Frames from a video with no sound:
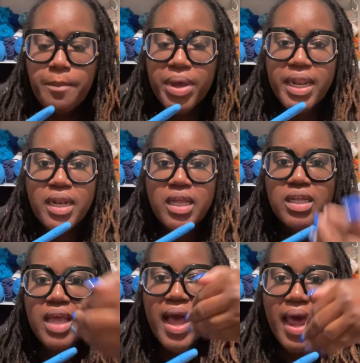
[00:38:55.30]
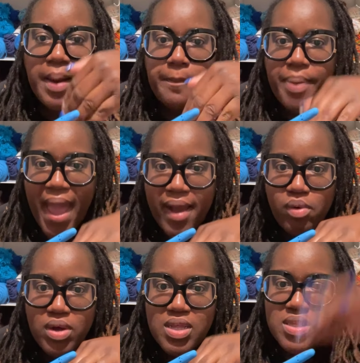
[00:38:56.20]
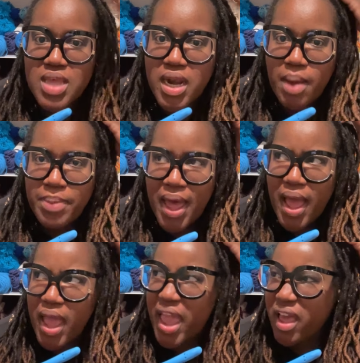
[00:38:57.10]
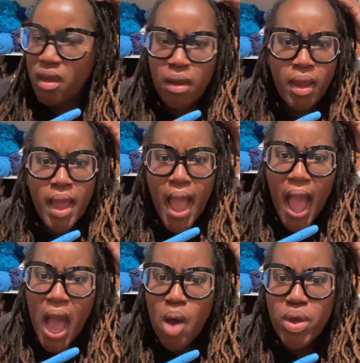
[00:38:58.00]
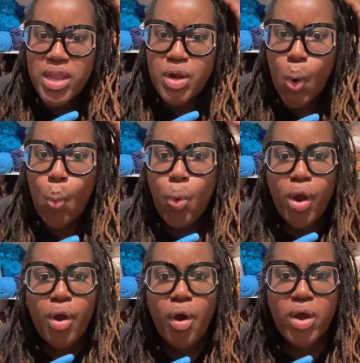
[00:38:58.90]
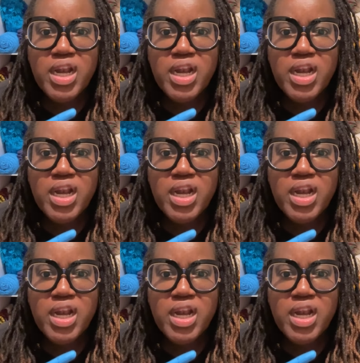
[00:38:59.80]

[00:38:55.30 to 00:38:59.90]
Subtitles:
but it looked kind of backwards. And I'm like, how in the world